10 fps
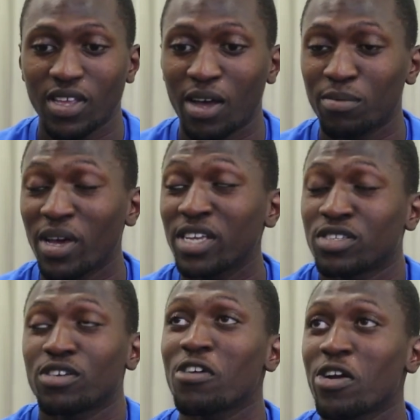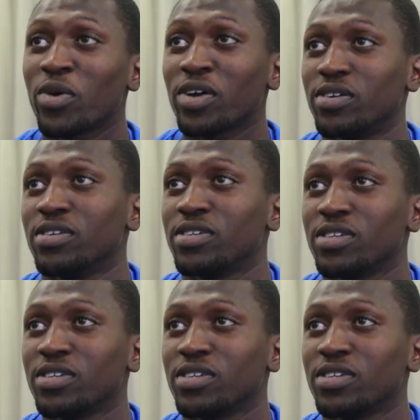I'm basically a right winger.